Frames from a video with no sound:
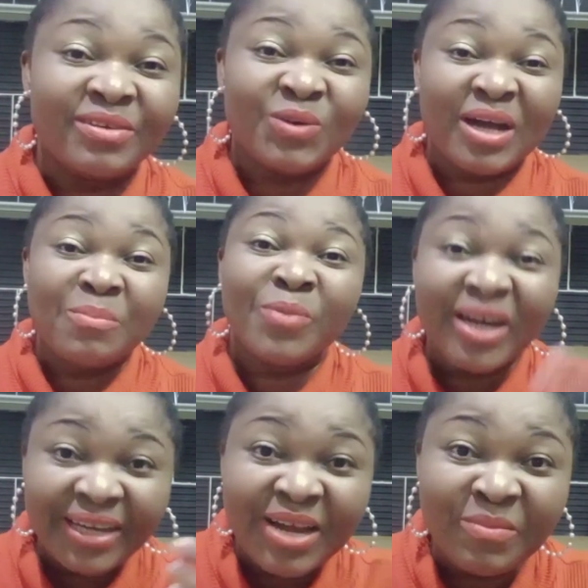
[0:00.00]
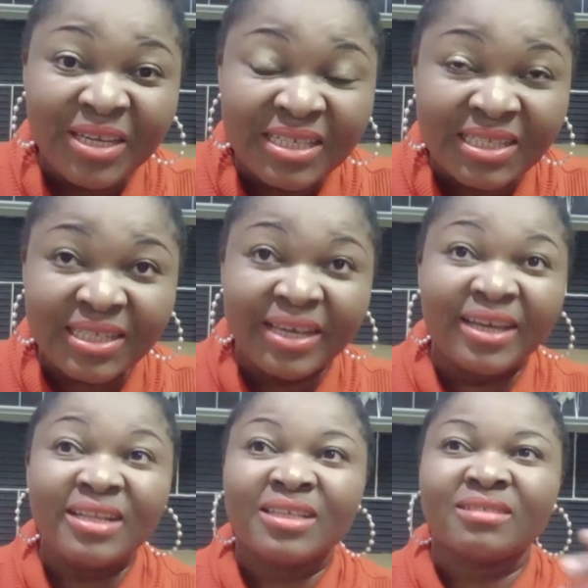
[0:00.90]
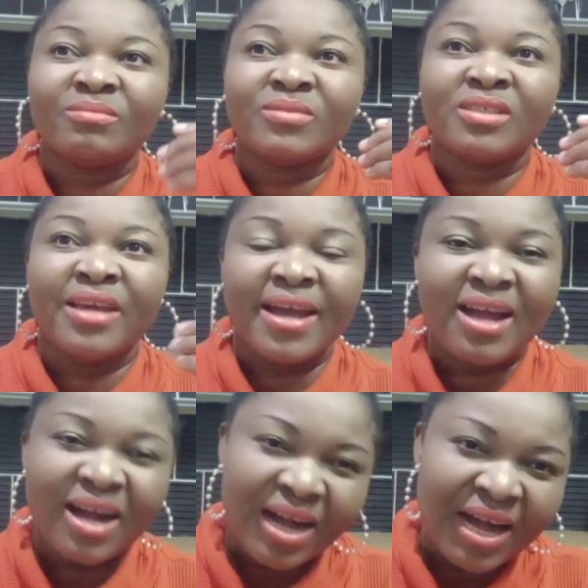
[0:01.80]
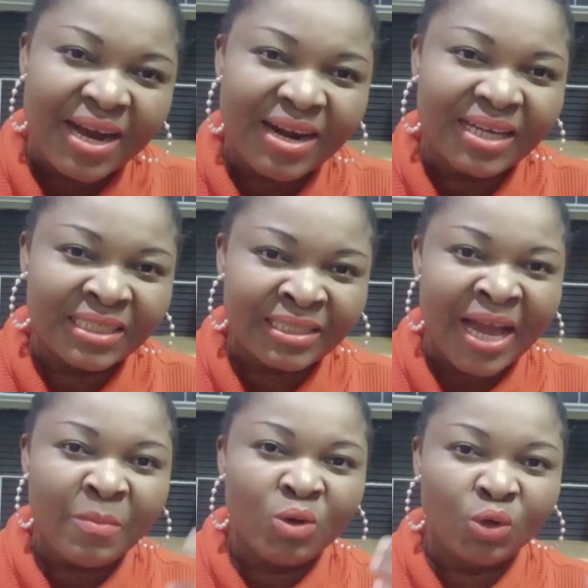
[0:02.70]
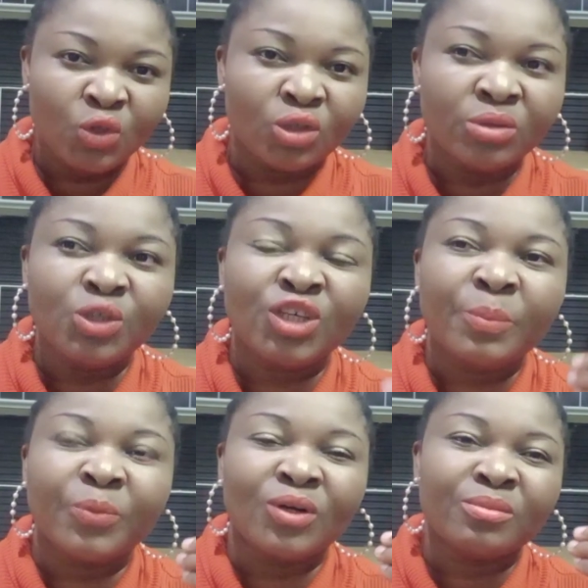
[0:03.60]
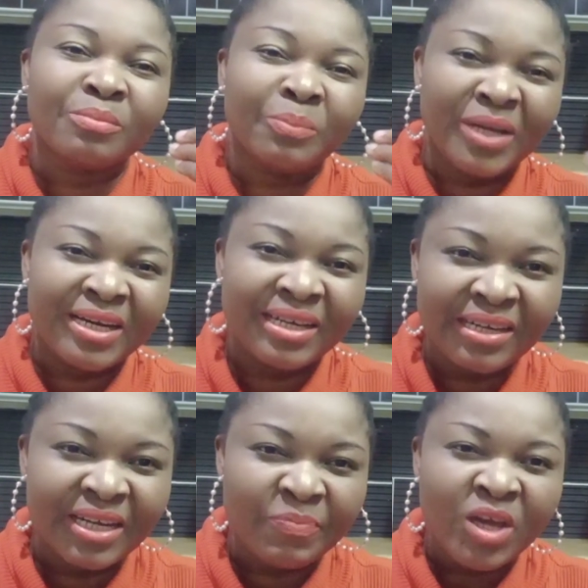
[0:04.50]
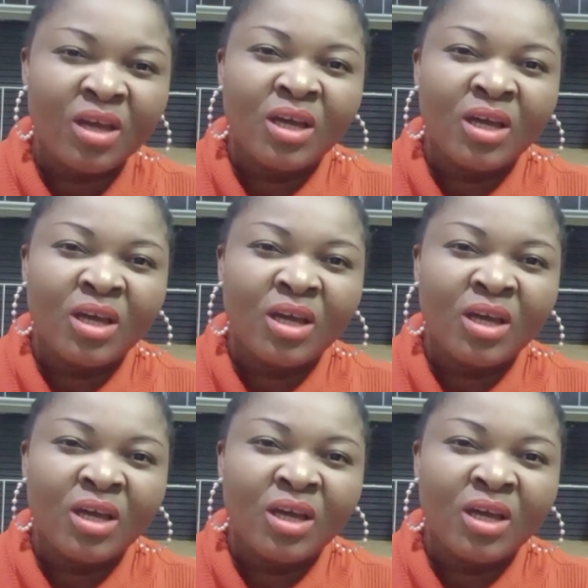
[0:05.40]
You can bring them in seeds, yeah, and as time goes on, you keep on blending them.